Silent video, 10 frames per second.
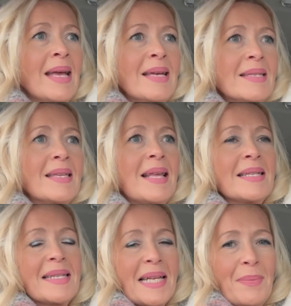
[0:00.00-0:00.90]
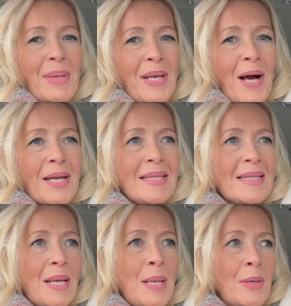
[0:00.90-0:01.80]
So that's going to be nice,
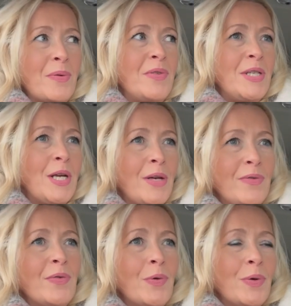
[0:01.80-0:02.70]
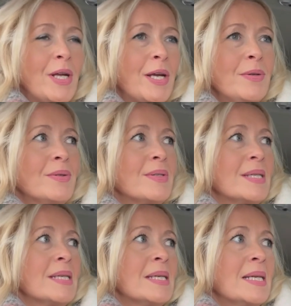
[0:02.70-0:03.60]
a little video for you.
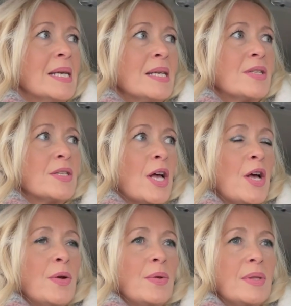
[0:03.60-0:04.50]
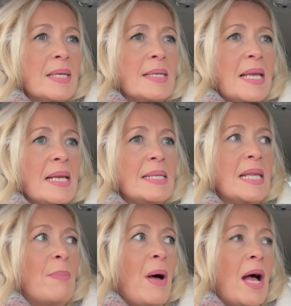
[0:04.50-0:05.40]
So there's things in
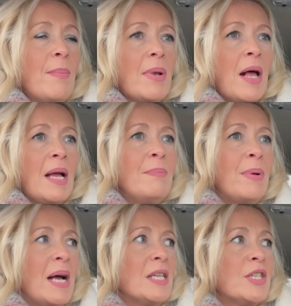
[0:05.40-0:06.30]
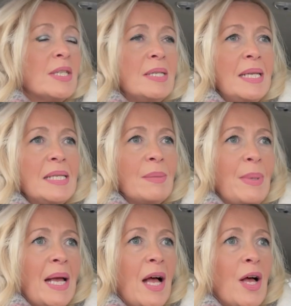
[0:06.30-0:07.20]
the pipeline, but I just need to
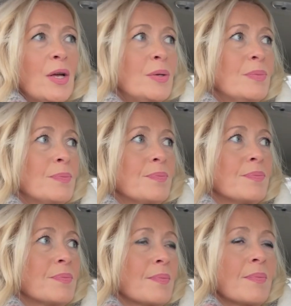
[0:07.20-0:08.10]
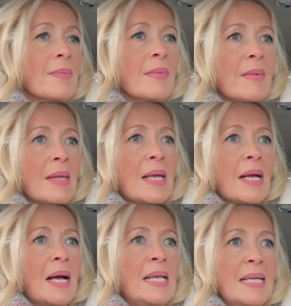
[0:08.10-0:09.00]
be at
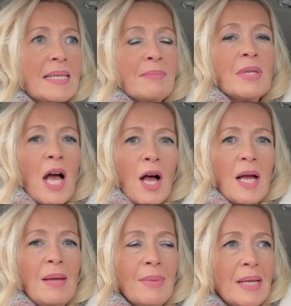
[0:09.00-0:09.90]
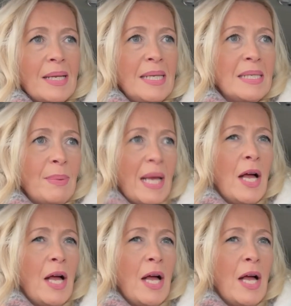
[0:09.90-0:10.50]
home. I need some time and I need to be at